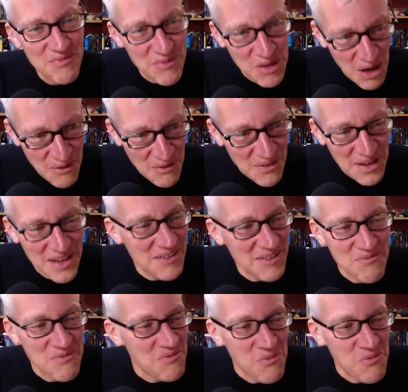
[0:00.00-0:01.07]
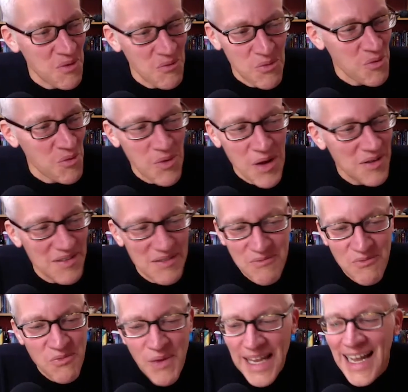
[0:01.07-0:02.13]

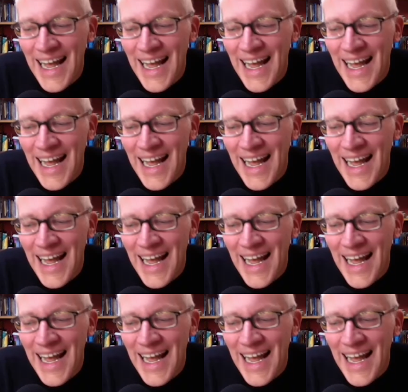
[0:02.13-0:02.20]
We